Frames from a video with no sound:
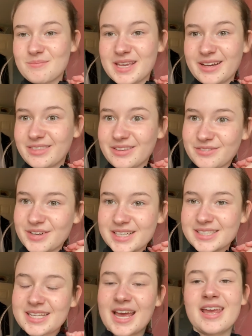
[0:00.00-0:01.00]
me on the
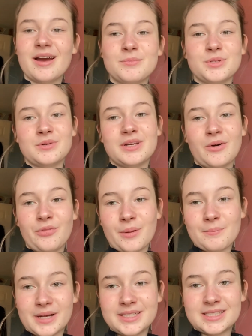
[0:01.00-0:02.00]
first day. I'm doing it on the
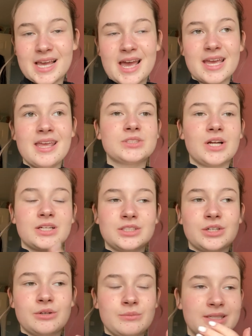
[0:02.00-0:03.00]
Monday, starting
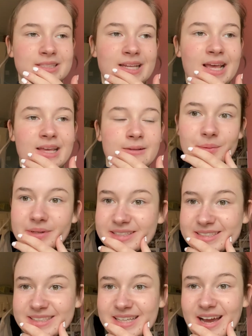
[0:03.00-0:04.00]
on a Monday. We're gonna
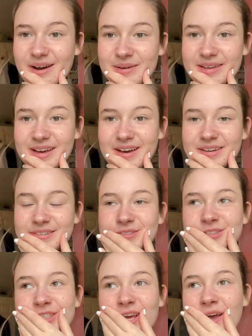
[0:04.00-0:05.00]
see how it
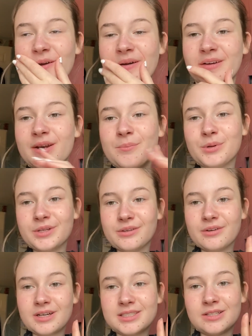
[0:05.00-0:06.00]
goes. So I'm gonna bring you
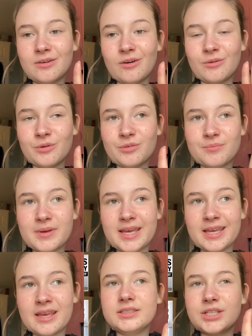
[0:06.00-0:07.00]
guys along with
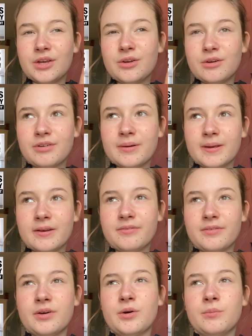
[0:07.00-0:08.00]
me. I don't know if I'm gonna
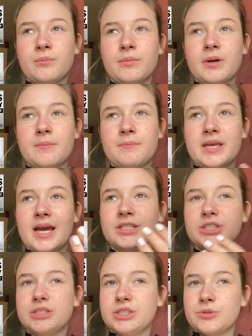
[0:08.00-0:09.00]
film me
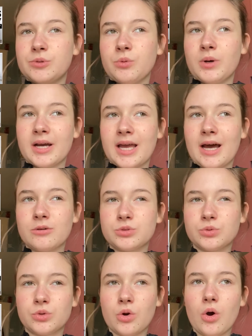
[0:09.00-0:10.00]
actually doing the workouts
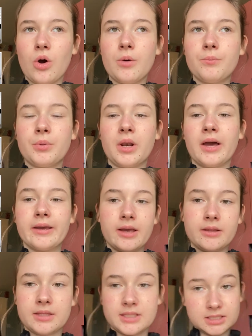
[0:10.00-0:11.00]
or not, but
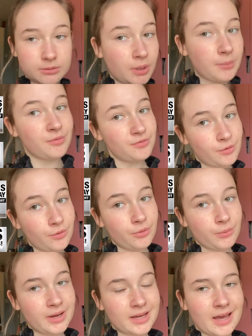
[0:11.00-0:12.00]
like this is my before the
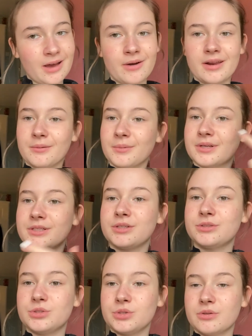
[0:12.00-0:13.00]
workout and I'm gonna
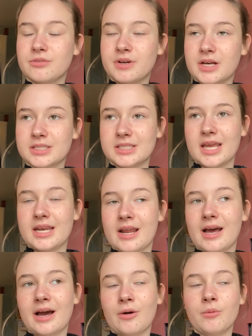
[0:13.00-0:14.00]
do the first day
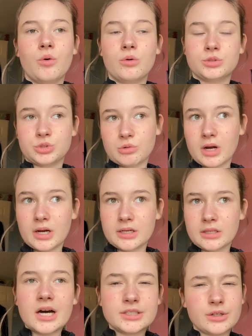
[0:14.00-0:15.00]
now, or
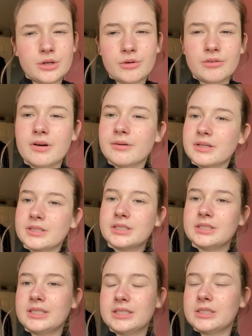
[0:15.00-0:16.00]
try. I don't know if I'm gonna
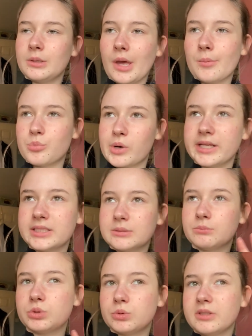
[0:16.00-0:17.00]
need like breaks in
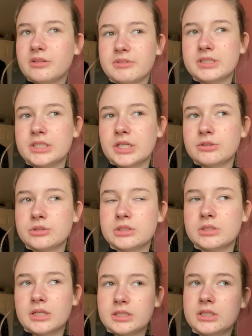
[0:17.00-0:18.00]
between the videos
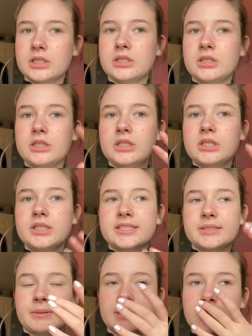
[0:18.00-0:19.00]
and like
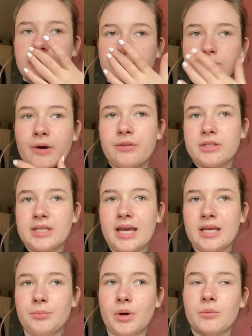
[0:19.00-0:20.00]
split it up throughout the
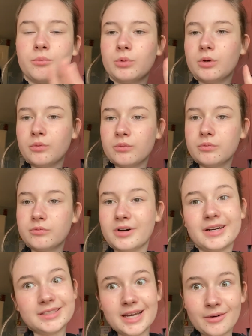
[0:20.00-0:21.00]
day, but we'll
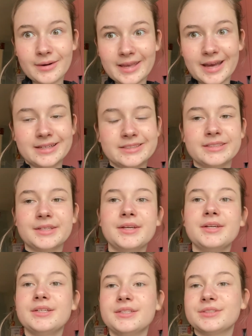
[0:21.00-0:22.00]
find out, I guess.
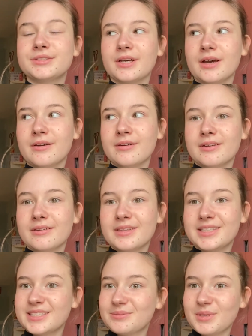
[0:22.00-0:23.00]
So
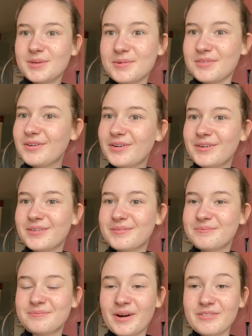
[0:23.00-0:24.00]
this is me before
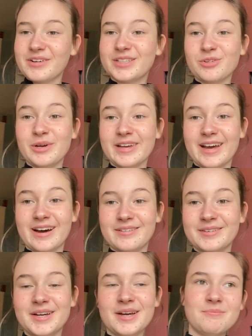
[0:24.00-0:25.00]
my first workout,
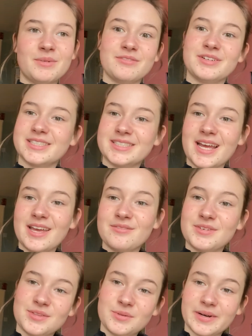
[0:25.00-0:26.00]
my first day of
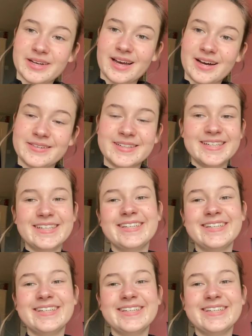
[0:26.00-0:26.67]
doing the workout.